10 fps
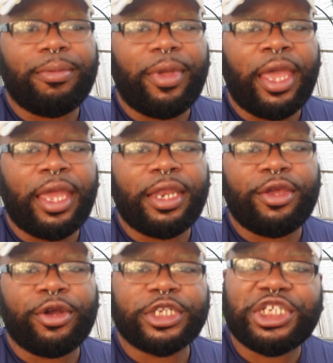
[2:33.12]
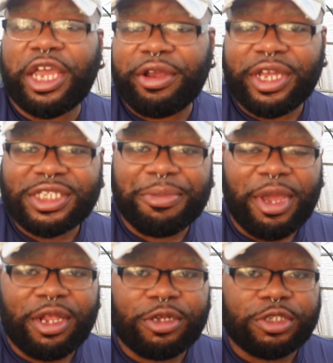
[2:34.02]
and your cherry
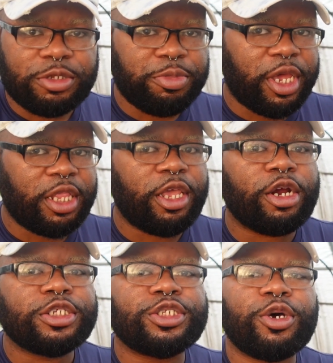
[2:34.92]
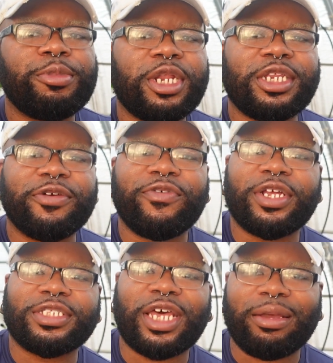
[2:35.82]
tomatoes. But there are so many
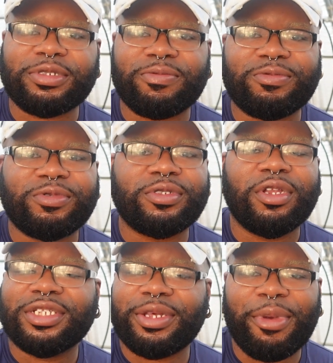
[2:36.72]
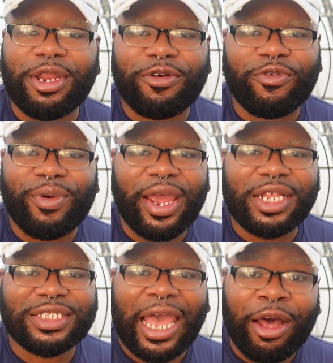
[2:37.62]
different types of tomato
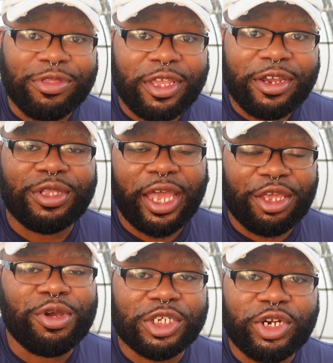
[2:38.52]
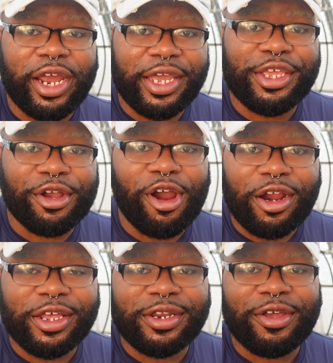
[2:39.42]
varieties out there that you can try in your
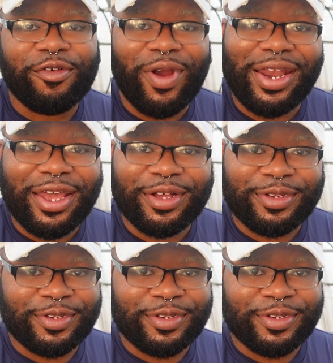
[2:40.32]
garden right now.